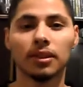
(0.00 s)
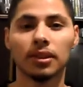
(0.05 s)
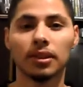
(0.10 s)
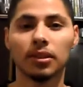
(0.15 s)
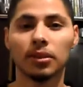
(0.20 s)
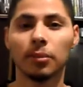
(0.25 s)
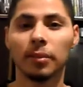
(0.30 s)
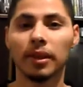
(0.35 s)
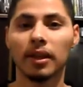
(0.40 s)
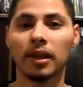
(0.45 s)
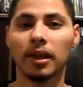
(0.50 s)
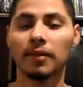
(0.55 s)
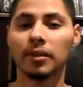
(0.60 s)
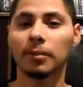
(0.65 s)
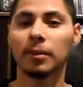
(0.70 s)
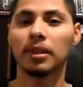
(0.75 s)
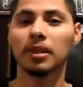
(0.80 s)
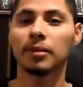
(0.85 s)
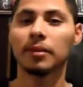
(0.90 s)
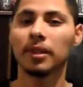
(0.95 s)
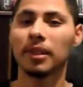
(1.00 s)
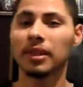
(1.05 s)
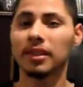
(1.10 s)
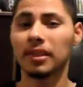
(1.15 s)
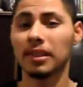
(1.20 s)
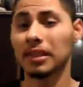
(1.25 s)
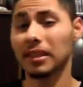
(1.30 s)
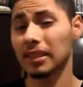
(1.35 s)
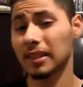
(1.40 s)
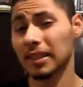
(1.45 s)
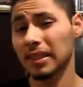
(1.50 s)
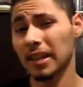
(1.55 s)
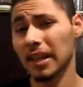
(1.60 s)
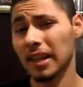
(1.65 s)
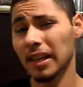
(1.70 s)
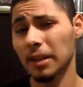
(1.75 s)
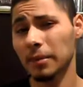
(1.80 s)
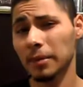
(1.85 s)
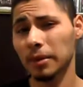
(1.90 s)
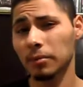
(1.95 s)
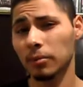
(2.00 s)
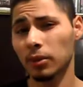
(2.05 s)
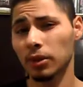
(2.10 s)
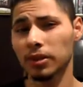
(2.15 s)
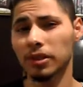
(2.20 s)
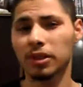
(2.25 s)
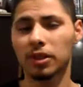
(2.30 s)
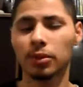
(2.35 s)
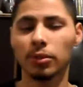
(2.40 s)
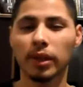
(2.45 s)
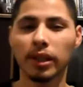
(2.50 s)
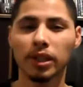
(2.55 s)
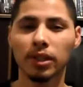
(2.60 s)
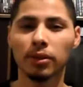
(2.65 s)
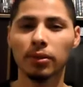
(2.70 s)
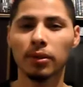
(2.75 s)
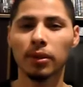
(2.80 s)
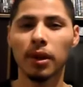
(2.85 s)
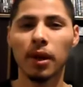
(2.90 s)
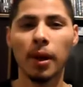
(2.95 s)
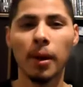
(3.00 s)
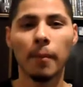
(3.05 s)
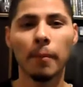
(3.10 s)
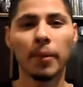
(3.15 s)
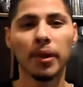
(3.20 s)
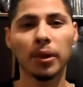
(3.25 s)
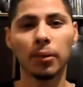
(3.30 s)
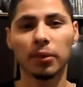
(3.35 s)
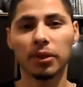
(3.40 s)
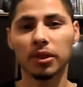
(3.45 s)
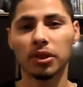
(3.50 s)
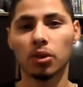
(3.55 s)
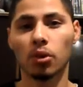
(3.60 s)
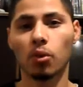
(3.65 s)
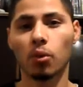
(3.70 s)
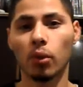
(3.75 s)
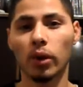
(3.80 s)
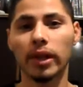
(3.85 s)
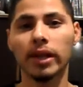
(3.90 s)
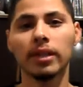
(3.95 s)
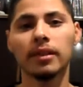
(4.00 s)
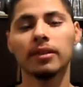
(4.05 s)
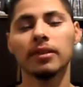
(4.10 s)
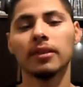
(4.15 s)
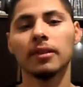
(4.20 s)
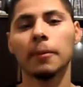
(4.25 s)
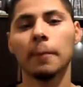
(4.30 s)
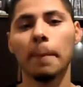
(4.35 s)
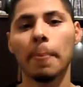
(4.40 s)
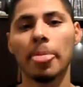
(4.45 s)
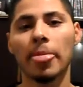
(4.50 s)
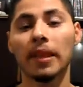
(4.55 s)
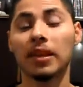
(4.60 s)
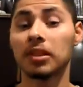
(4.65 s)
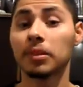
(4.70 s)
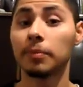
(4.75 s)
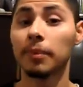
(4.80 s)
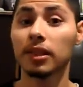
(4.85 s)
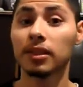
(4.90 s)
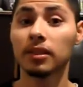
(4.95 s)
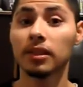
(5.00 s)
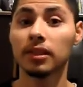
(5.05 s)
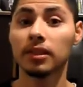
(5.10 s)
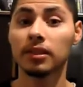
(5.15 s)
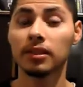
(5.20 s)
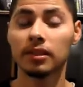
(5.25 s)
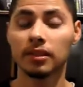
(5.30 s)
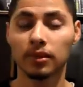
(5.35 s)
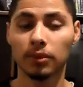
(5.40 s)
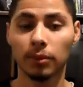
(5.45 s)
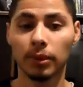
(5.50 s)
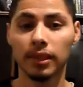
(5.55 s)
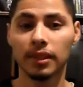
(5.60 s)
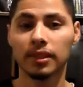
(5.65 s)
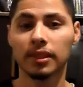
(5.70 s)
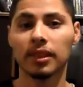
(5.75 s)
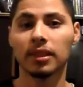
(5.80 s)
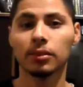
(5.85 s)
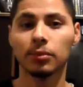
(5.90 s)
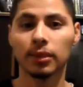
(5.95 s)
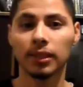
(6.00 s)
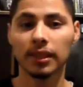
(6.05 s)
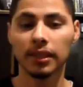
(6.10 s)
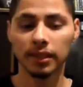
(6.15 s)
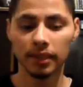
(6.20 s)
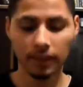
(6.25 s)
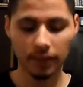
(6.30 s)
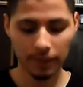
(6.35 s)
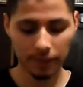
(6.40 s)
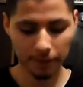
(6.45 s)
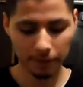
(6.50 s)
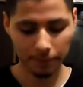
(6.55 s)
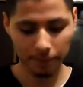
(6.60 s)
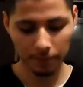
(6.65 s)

You may not have Dimension Slice. It's a tiny bit more situational, but it works great, especially the way it says with Ixies.